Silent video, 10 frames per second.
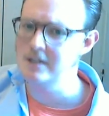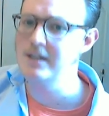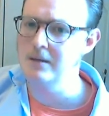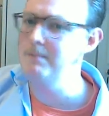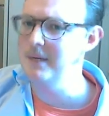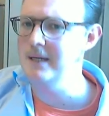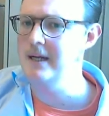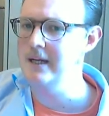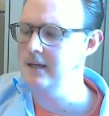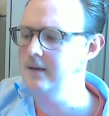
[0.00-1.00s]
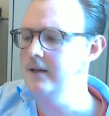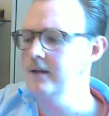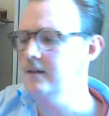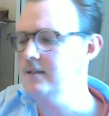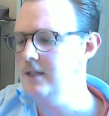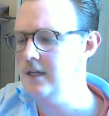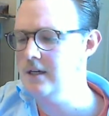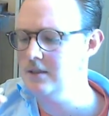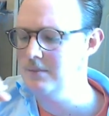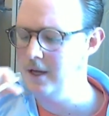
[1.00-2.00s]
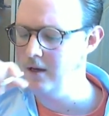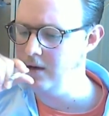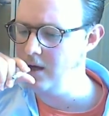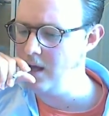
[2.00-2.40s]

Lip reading: a little bit like cigar tobacco.